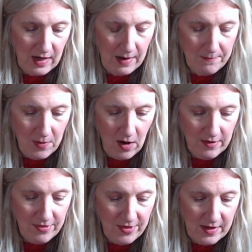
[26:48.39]
I
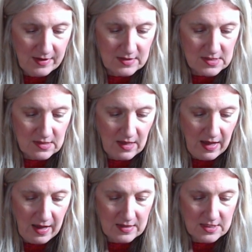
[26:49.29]
bought things
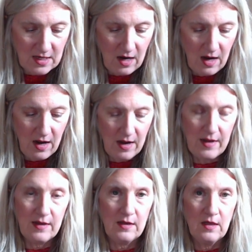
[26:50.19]
that
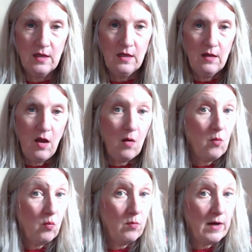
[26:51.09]
I
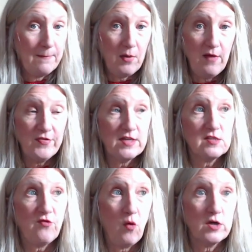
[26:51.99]
I bought
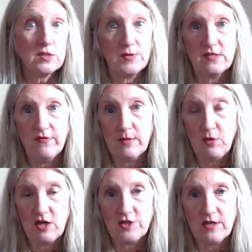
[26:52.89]
things for specific
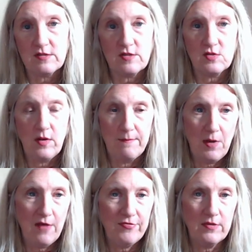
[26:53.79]
projects. So I
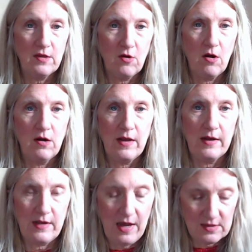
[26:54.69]
bought the yarn
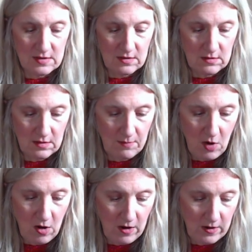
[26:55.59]
and cast them
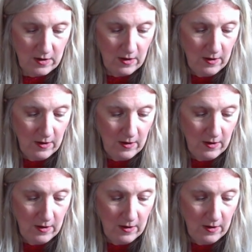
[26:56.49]
on.